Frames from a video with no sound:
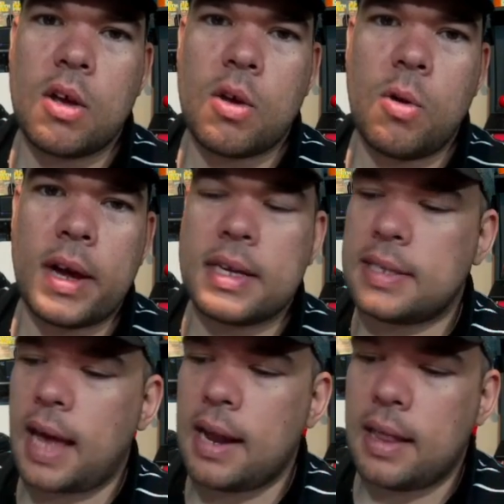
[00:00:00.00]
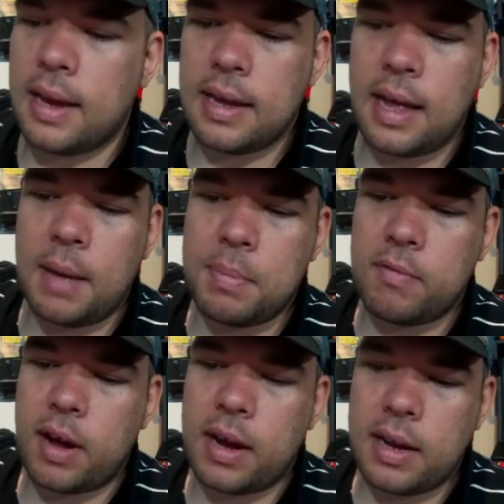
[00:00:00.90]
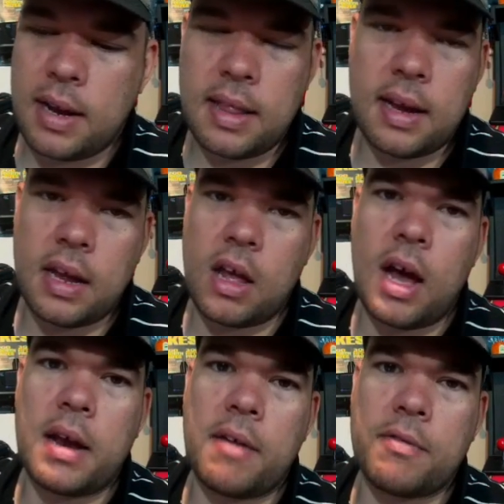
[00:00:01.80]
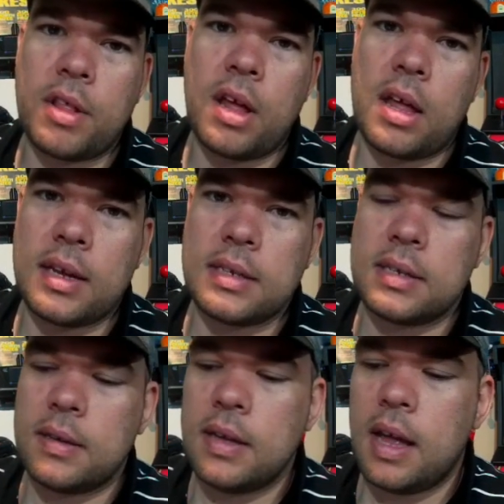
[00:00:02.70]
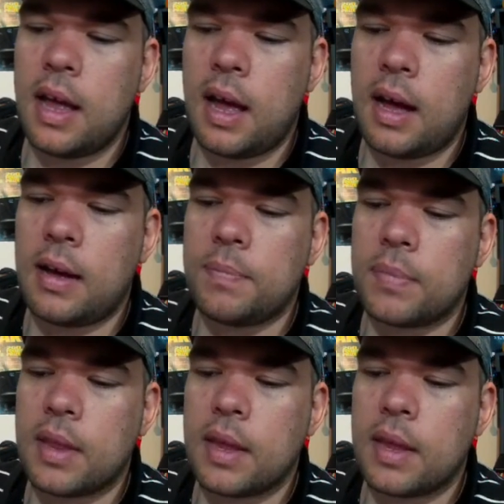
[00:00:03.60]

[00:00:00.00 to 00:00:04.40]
quick satellite up and running and then gone after the holidays. Um,